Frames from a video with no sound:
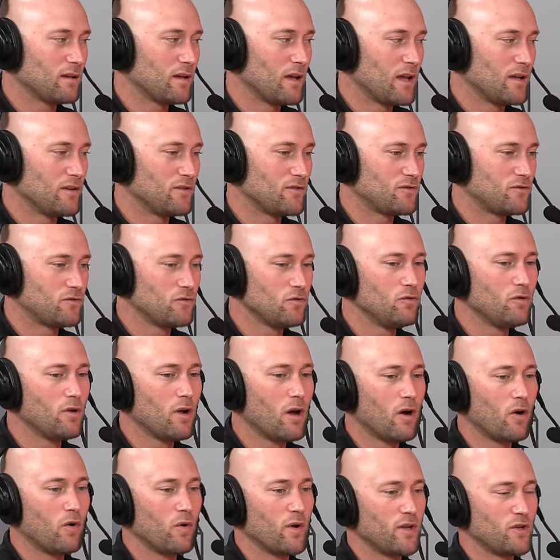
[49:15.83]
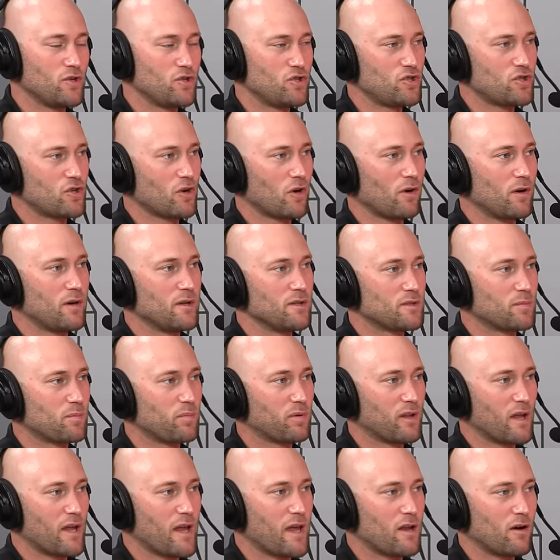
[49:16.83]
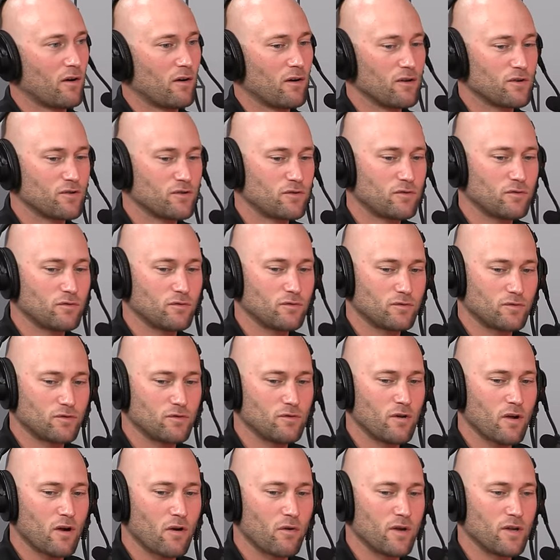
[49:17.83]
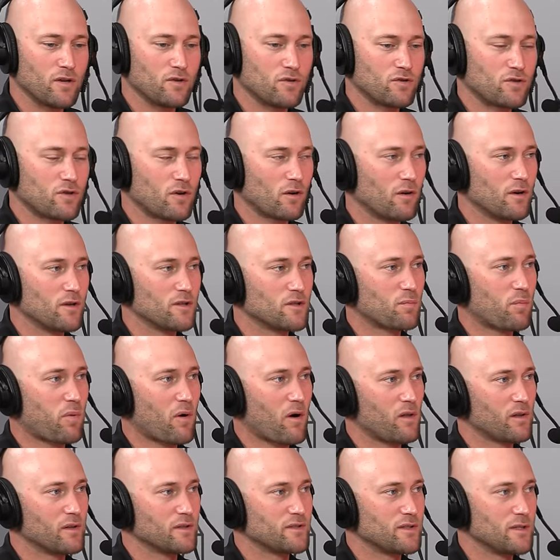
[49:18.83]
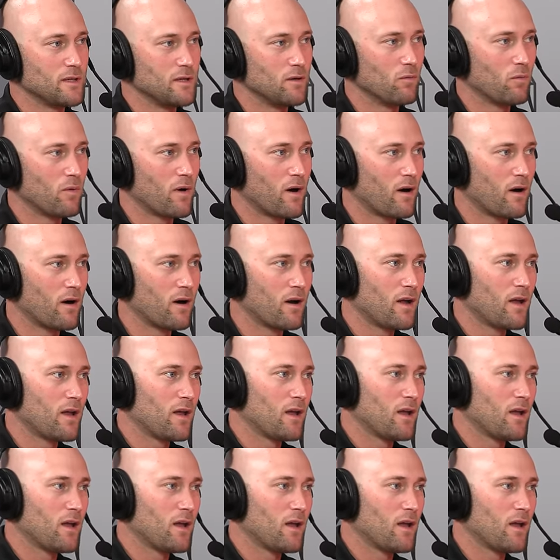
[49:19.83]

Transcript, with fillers: a pseudo insurance plan or a pseudo insurance policy where,